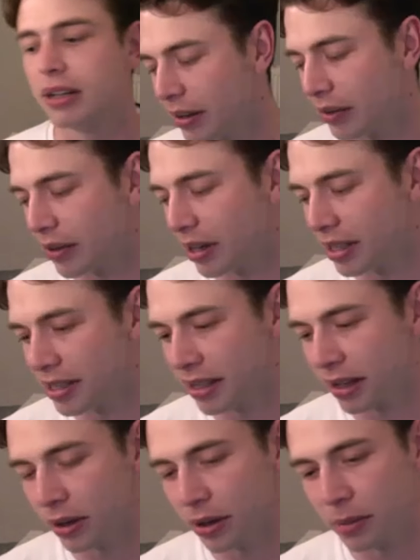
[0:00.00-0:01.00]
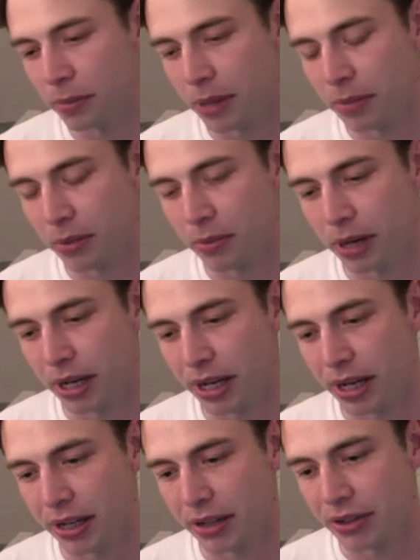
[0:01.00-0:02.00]
And I realized that a lot of people my
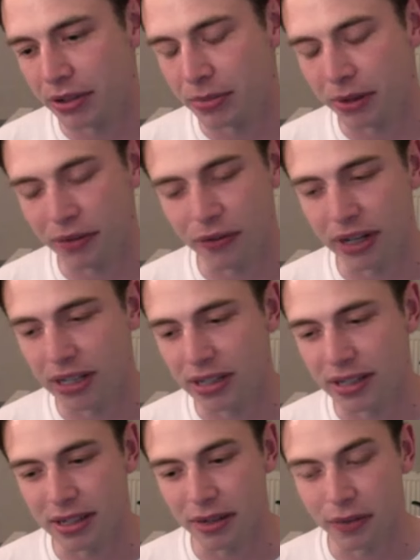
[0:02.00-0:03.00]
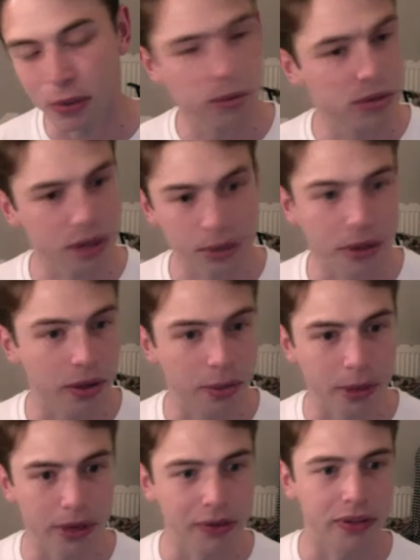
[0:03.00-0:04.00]
age, my friends and stuff, also weren't
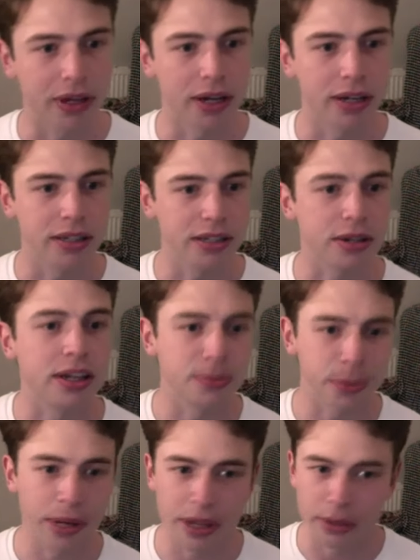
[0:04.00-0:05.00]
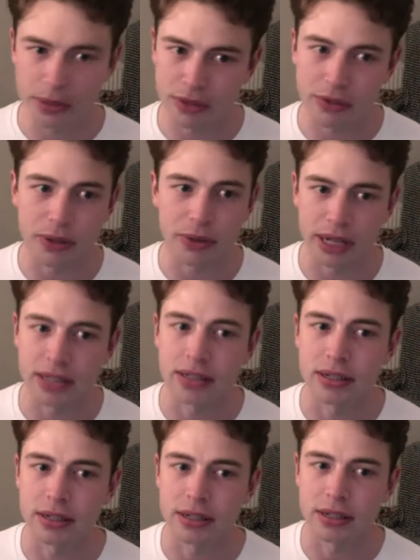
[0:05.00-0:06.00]
aware of that. And so that was the real
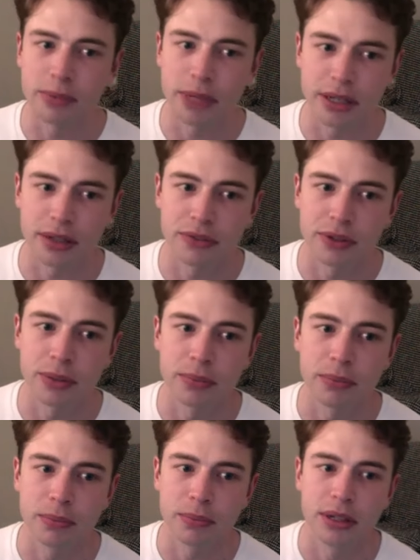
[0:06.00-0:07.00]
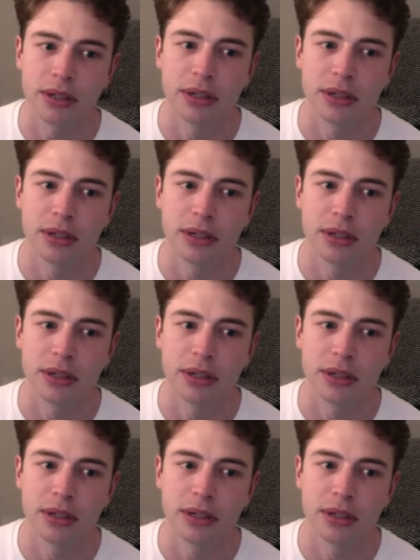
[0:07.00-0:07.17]
catalyst for making the film,